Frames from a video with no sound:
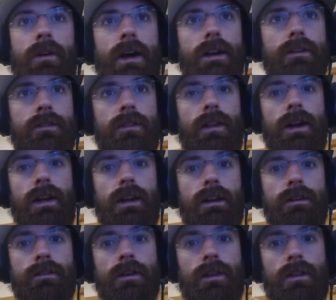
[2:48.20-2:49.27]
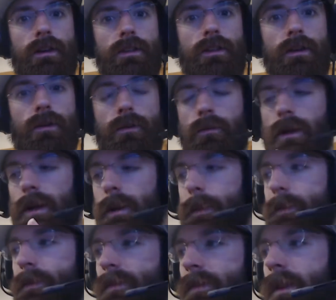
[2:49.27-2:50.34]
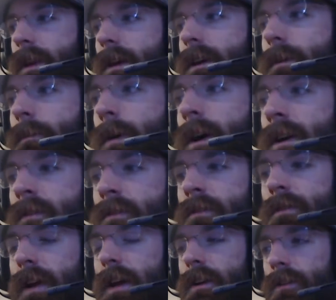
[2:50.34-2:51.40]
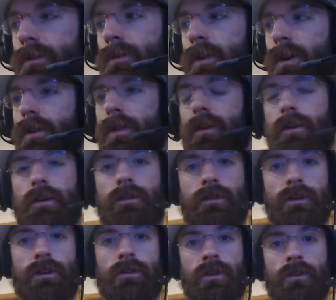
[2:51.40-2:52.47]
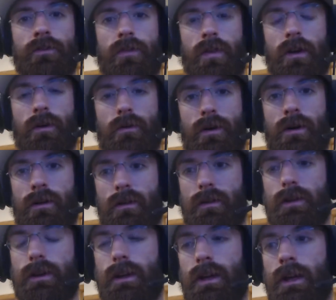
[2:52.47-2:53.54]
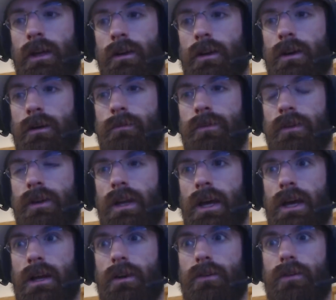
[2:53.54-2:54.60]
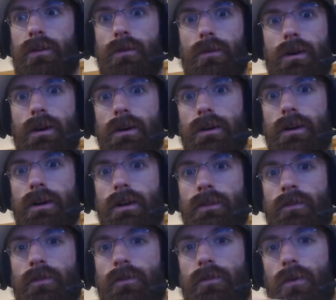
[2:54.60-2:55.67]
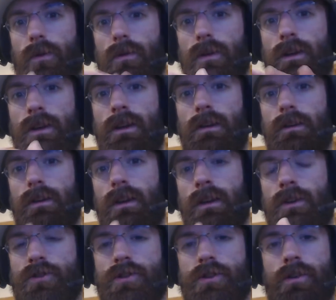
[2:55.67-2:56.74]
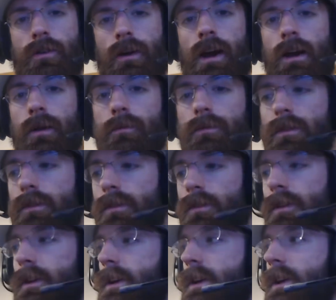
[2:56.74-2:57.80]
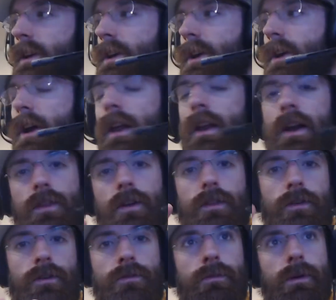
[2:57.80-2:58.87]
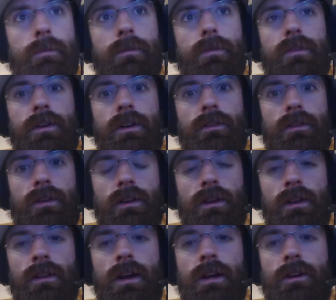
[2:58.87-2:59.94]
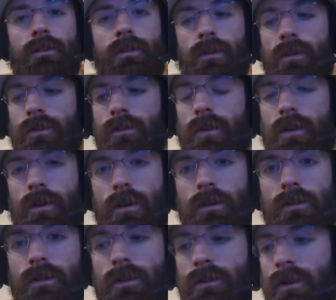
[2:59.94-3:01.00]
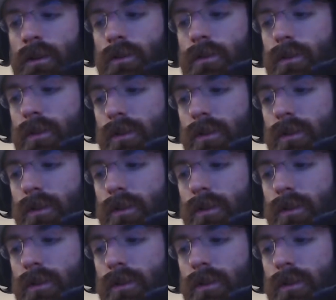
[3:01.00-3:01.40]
not as light as I thought they would be. My Vader's Vault 36 inch thick wall, it comes in at 240-ish grams, and I thought these would be significantly lighter. So this is a 36 inch